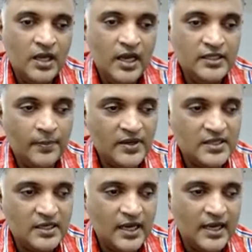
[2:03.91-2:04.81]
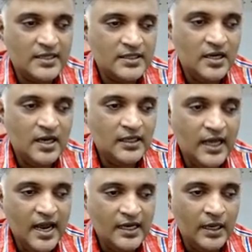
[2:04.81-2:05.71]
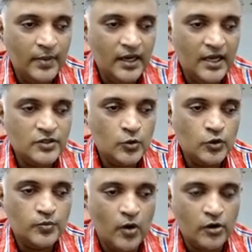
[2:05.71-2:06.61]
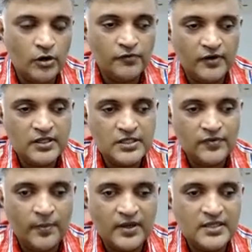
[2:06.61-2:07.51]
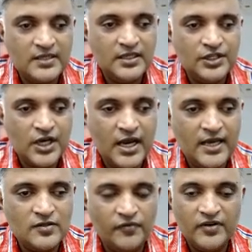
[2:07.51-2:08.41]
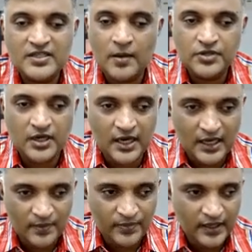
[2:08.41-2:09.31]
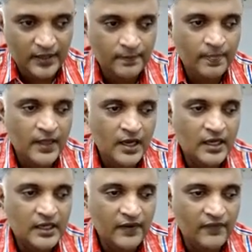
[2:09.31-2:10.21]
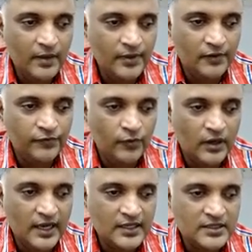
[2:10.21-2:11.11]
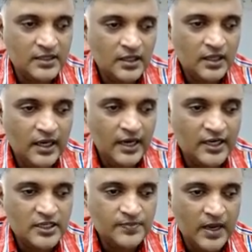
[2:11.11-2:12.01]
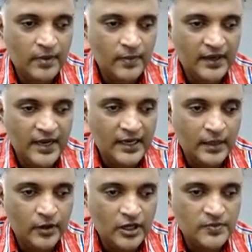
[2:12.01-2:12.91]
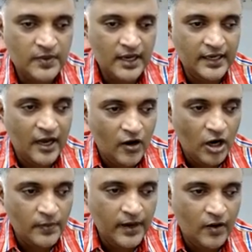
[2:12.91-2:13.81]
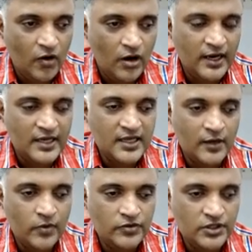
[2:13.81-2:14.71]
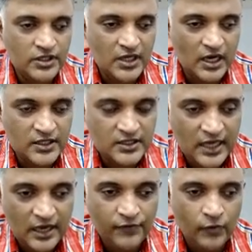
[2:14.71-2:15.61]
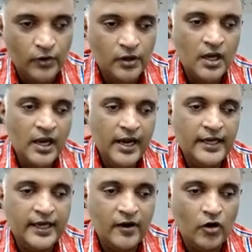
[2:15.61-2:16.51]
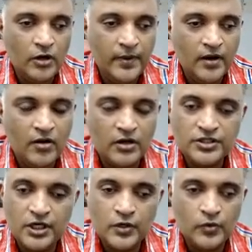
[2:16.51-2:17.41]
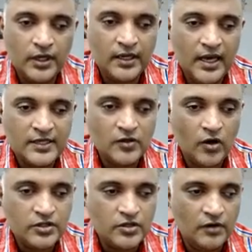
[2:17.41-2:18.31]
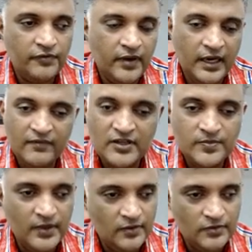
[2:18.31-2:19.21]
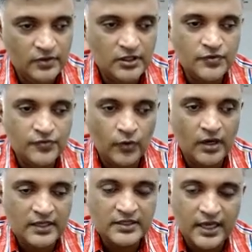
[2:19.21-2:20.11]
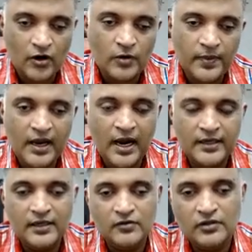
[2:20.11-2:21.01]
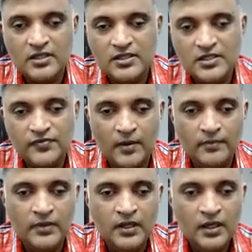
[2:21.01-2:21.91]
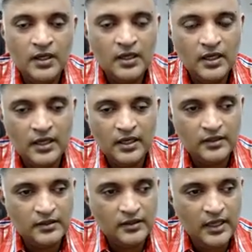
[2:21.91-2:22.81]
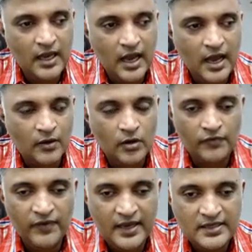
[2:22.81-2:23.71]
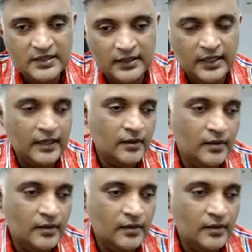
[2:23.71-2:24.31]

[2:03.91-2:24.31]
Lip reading: In the present case, Take Limited has used borrowed funds for purchasing shares of its subsidiary company. Give Limited 4 lakhs, interest payable by Take Limited SBI cannot be called as acquisition charges. Therefore, it cannot be constituted as cost of investment. So this 4 lakhs cannot be added. So this is from the angle of AS 13.